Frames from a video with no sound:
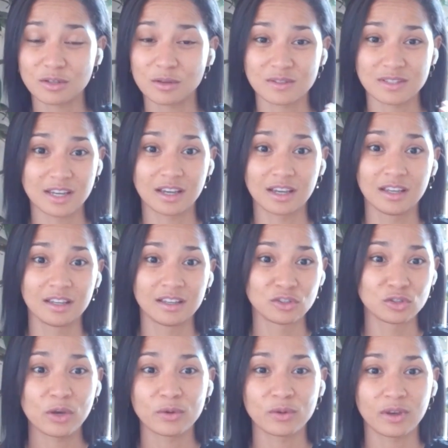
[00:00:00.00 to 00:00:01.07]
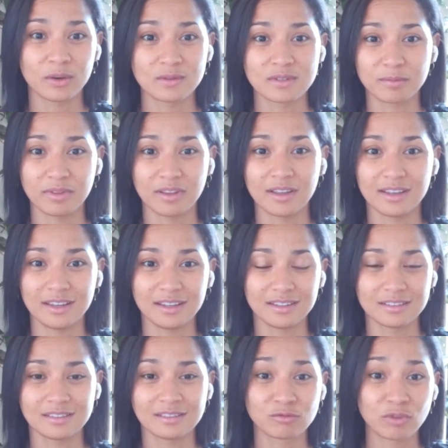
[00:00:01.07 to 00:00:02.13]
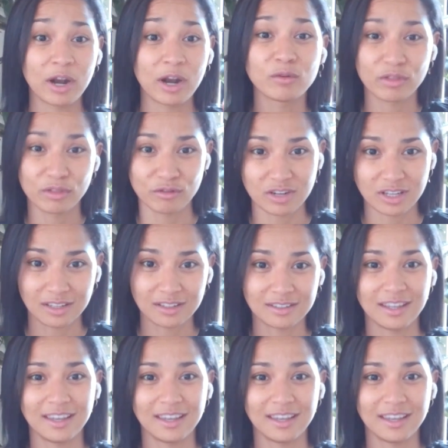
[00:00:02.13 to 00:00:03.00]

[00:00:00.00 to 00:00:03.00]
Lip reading: was like, I was applying round 3,